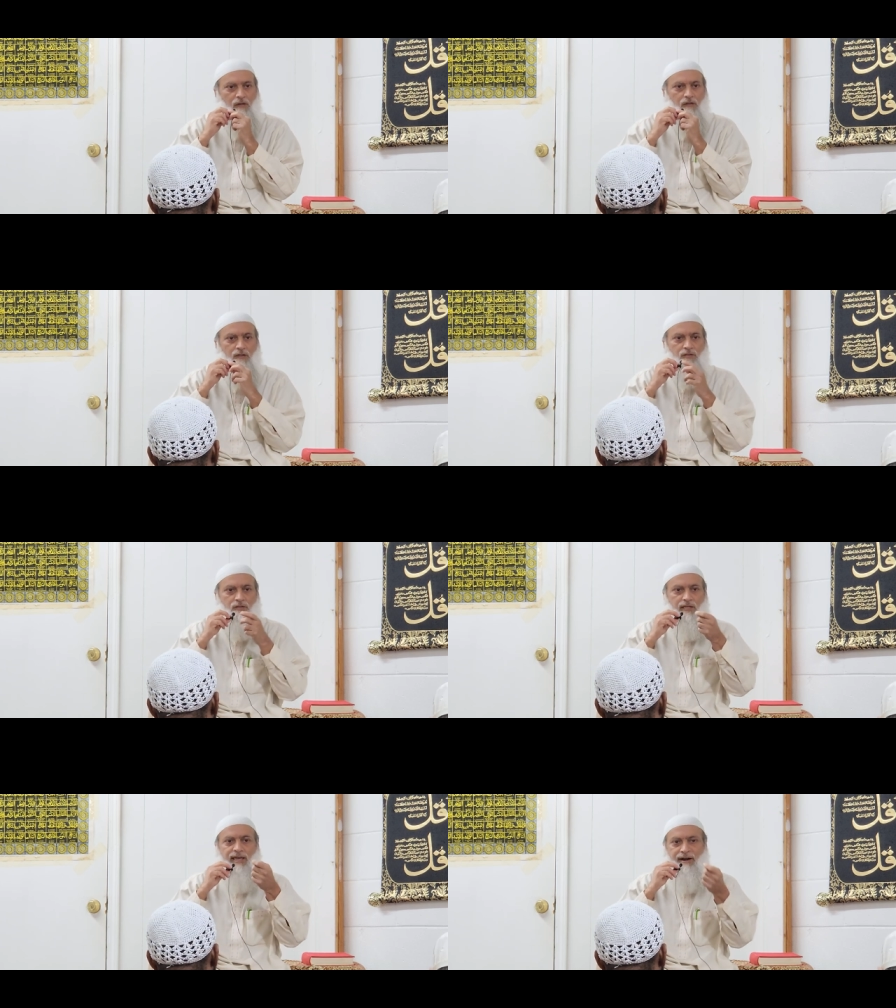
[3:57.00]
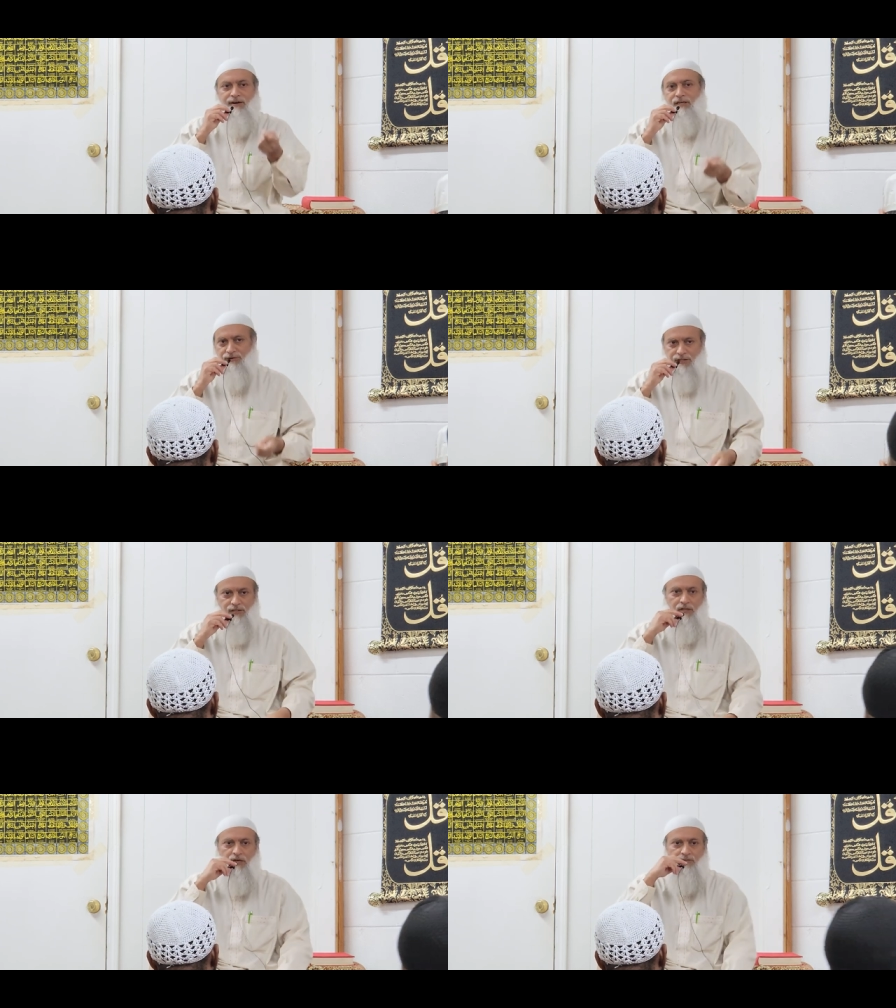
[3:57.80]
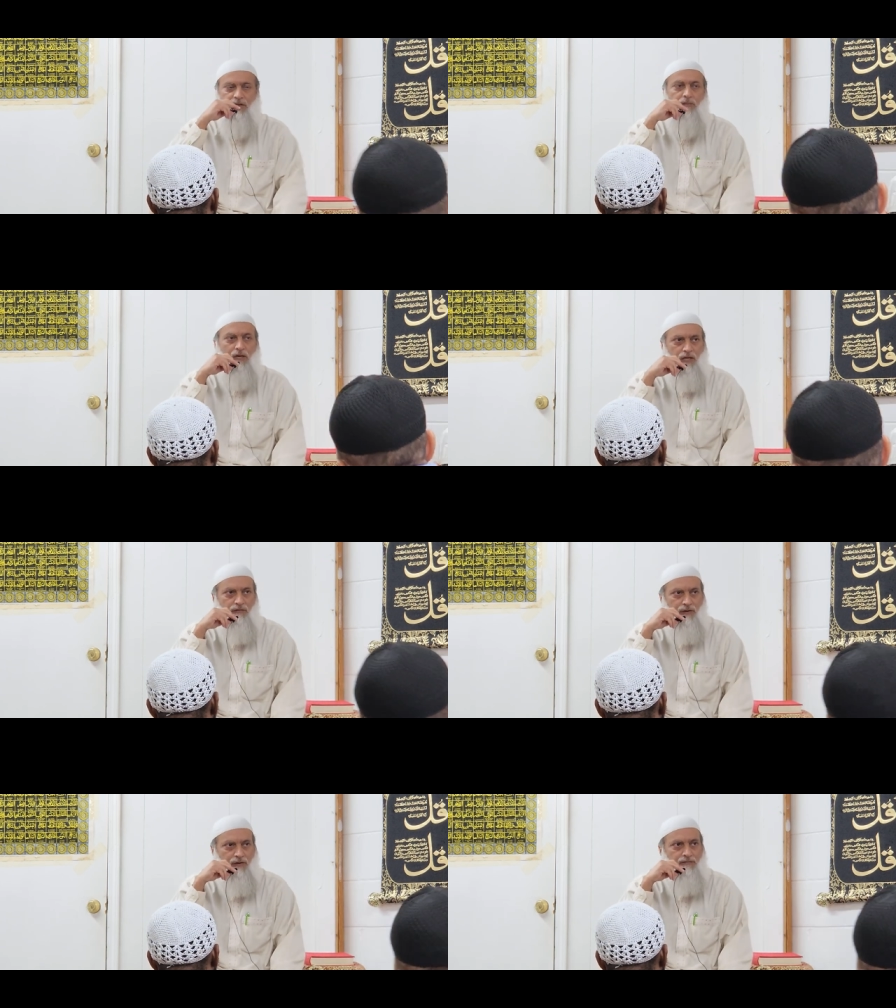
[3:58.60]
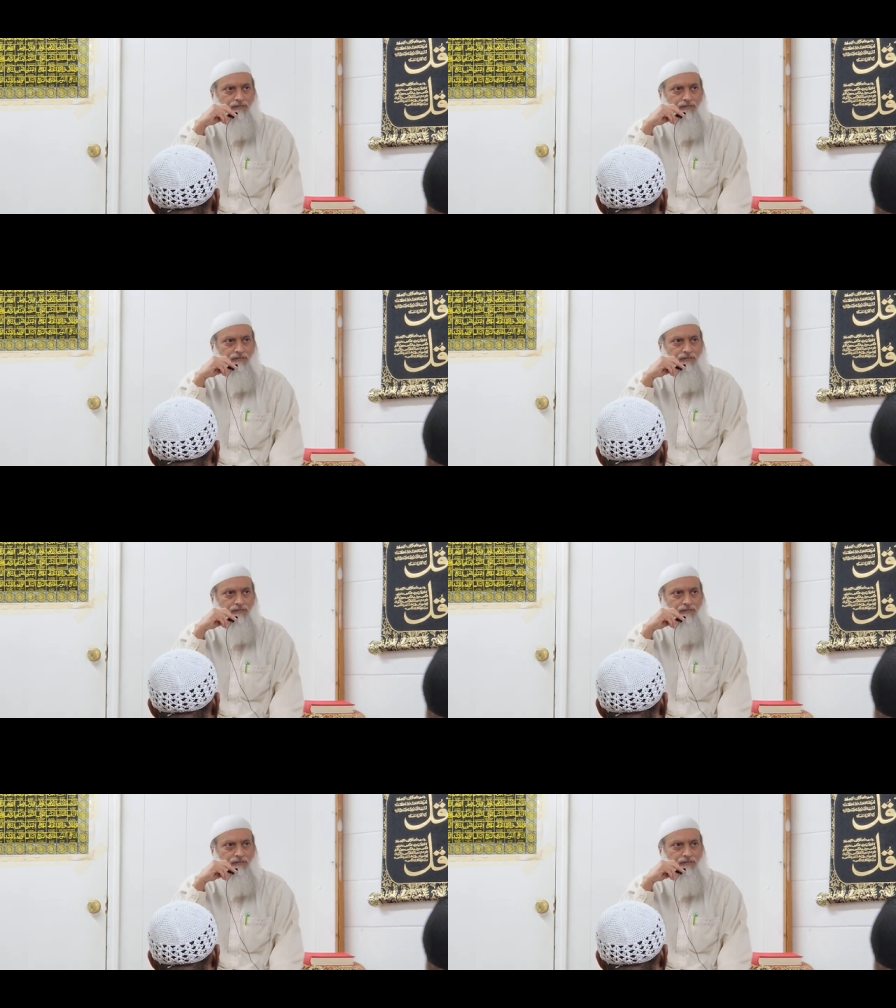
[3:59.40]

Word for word: This is the characteristic of the believer.